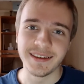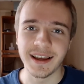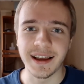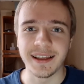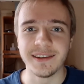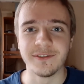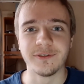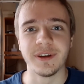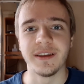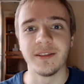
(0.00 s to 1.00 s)
Kind of
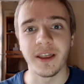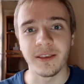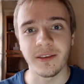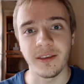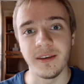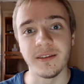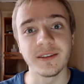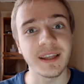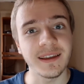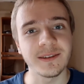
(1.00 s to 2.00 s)
a lengthy
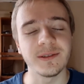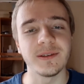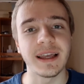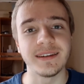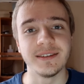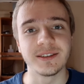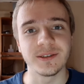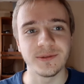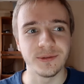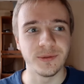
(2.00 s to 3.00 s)
title, and
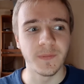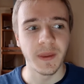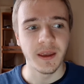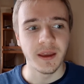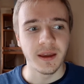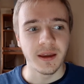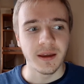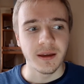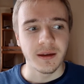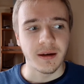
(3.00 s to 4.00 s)
so
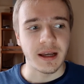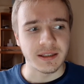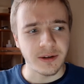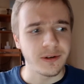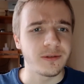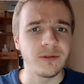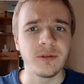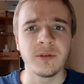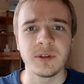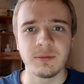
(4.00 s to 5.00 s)
I started
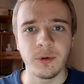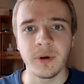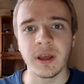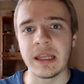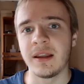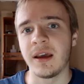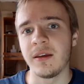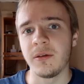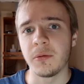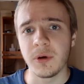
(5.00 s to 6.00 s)
reading this book and
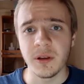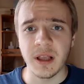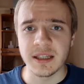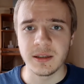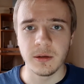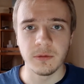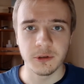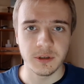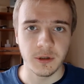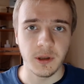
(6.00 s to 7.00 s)
I realized it
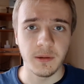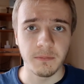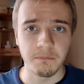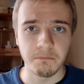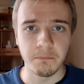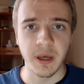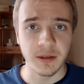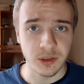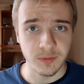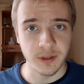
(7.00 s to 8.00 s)
was on
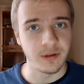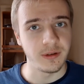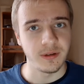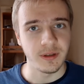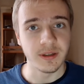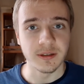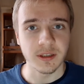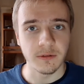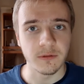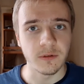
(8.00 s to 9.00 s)
management in
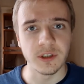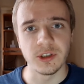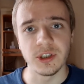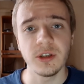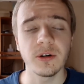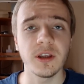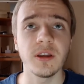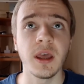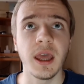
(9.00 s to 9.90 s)
software engineering.